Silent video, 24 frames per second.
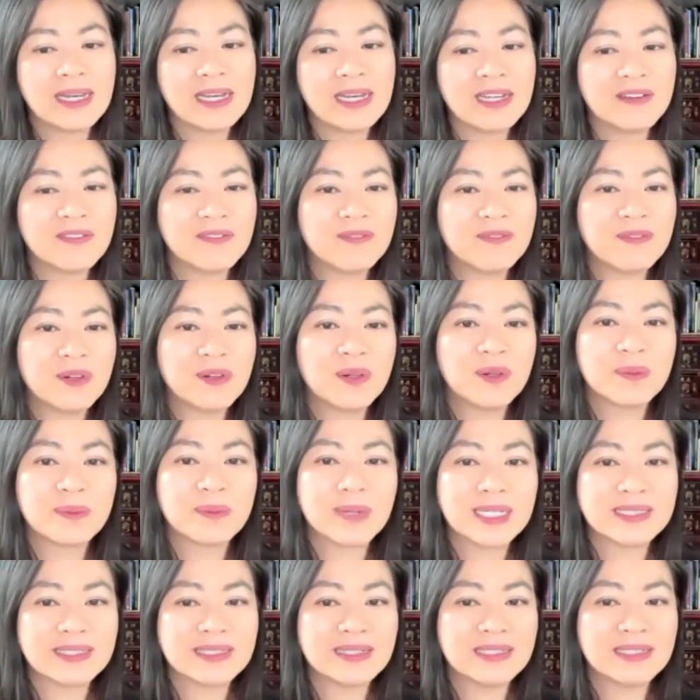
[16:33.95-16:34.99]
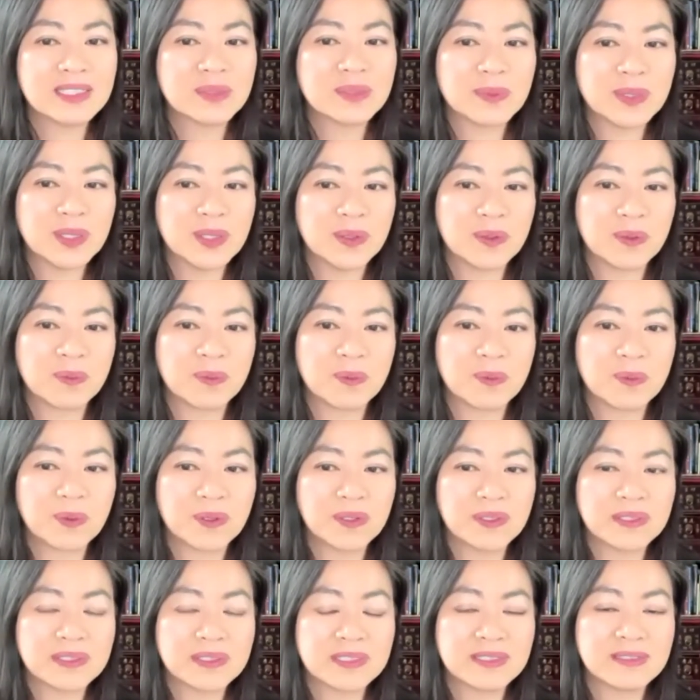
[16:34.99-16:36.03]
in full resonance with your
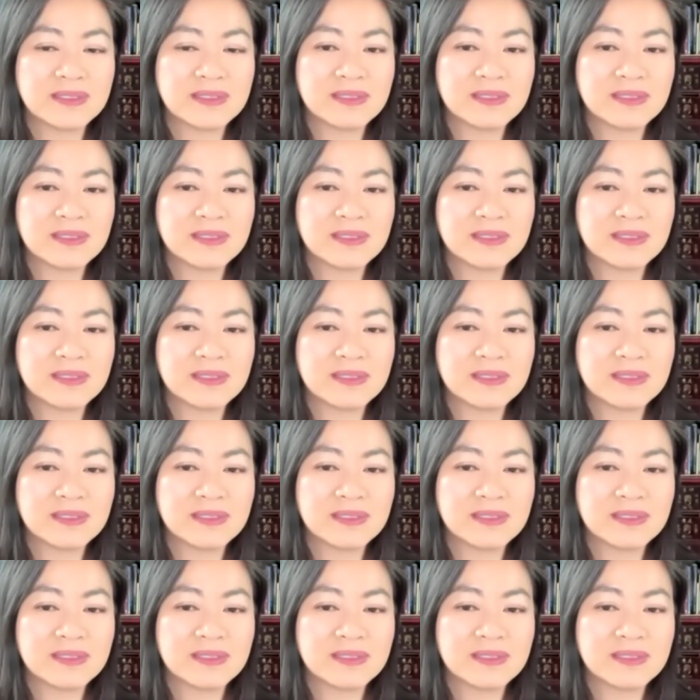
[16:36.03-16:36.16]
world.